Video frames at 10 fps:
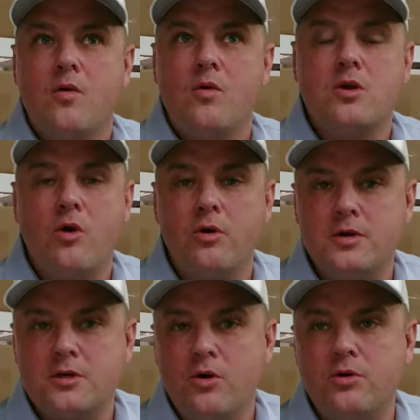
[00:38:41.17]
You go
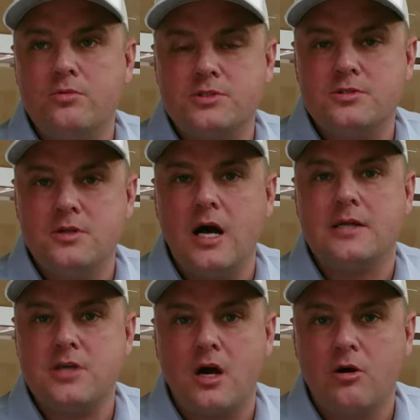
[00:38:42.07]
to
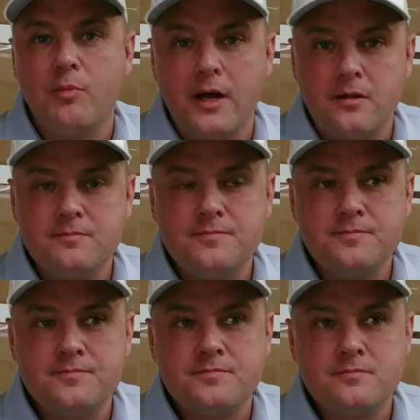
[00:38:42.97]
Taco Bell
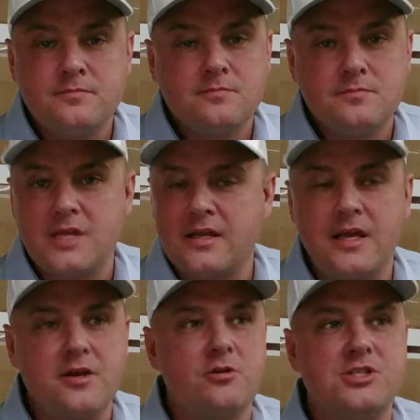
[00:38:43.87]
and
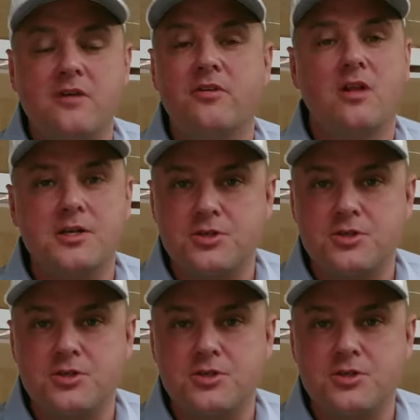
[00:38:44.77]
get yourself a lunch